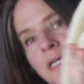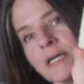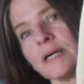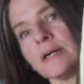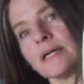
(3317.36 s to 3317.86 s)

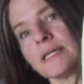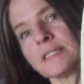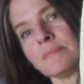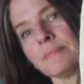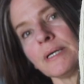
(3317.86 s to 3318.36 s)
here
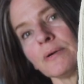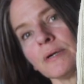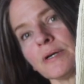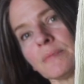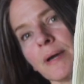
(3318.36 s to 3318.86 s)
is
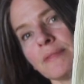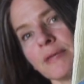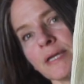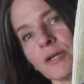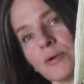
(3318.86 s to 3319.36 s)
mirrored by
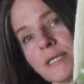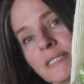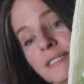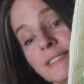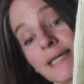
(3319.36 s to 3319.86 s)
the
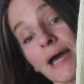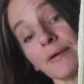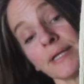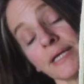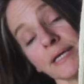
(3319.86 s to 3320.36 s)
increase
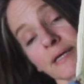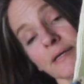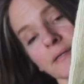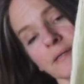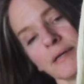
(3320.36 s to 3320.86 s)
down here.